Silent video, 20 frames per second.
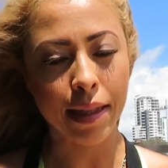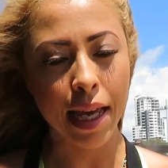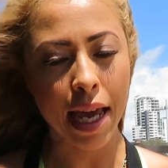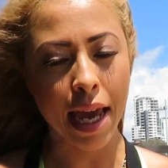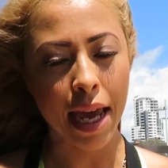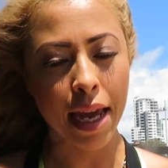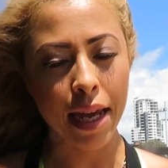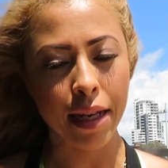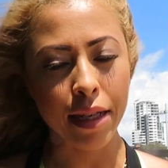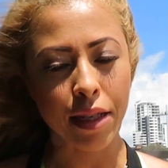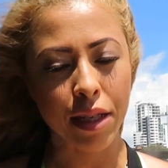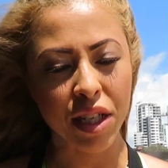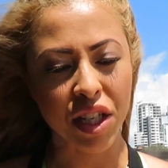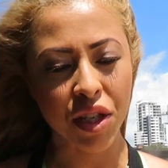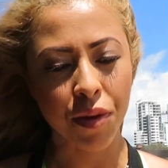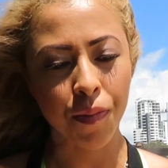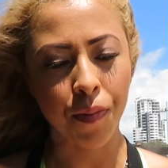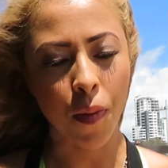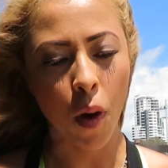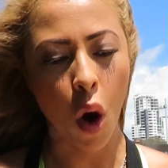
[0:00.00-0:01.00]
and
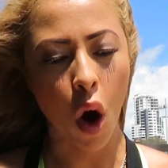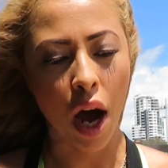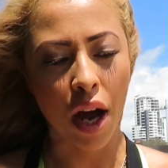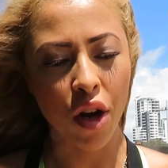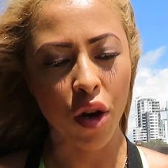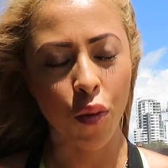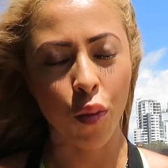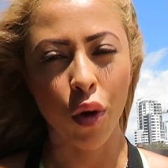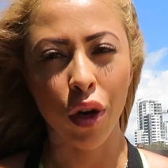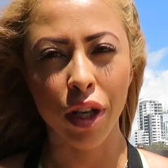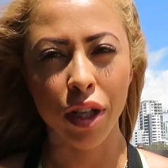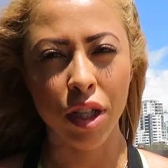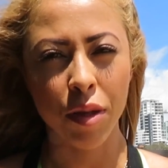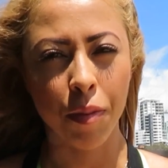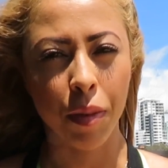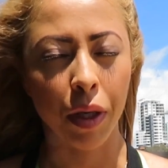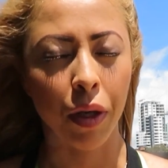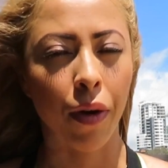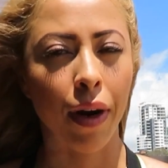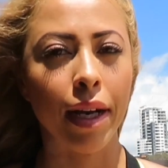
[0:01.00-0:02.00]
I don't want it to
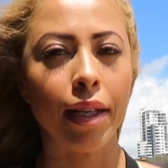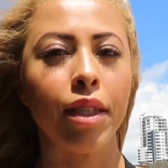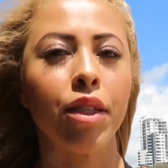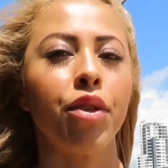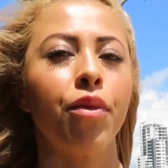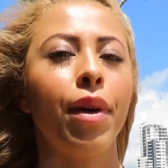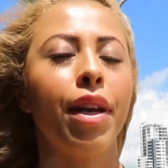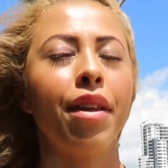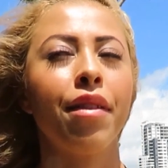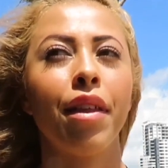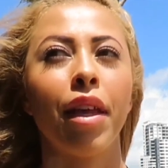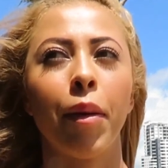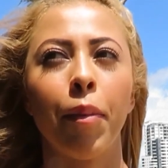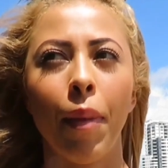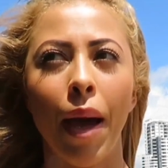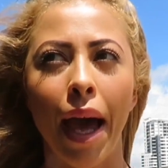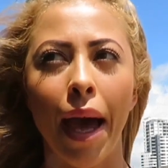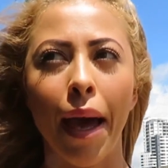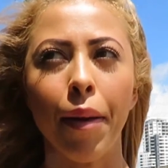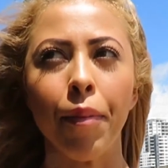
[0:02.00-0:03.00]
progress to anything
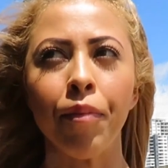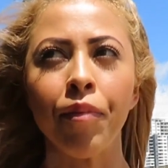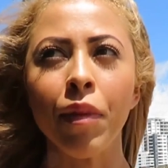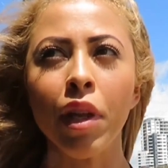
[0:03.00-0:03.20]
bad.